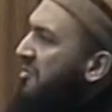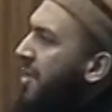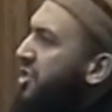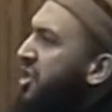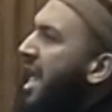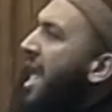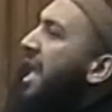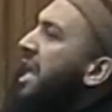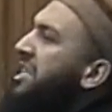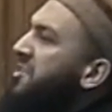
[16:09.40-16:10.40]
information,
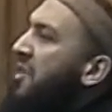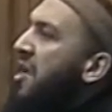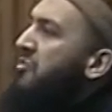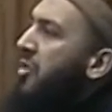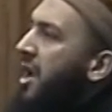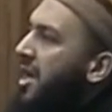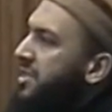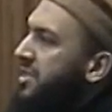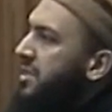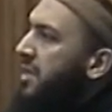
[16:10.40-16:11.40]
He is favoring
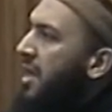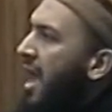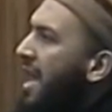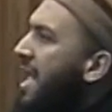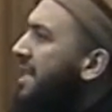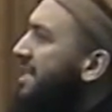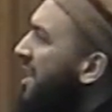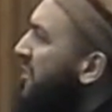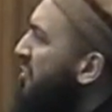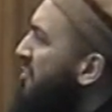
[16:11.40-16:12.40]
us. And He has
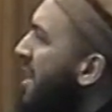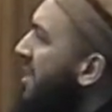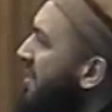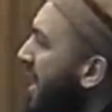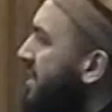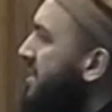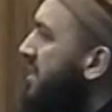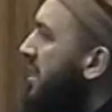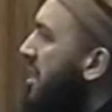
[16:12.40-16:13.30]
done that with many things.